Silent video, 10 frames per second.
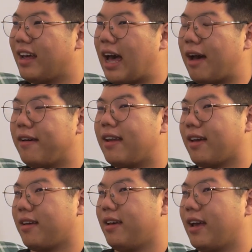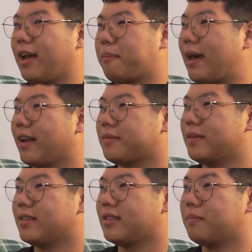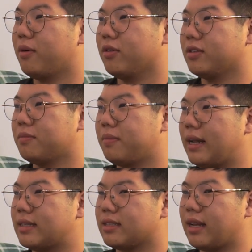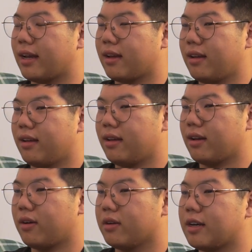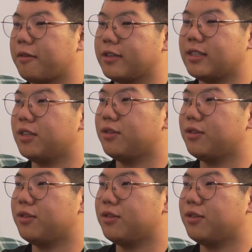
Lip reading: I've had like bad experiences in post, but that's just like because I was in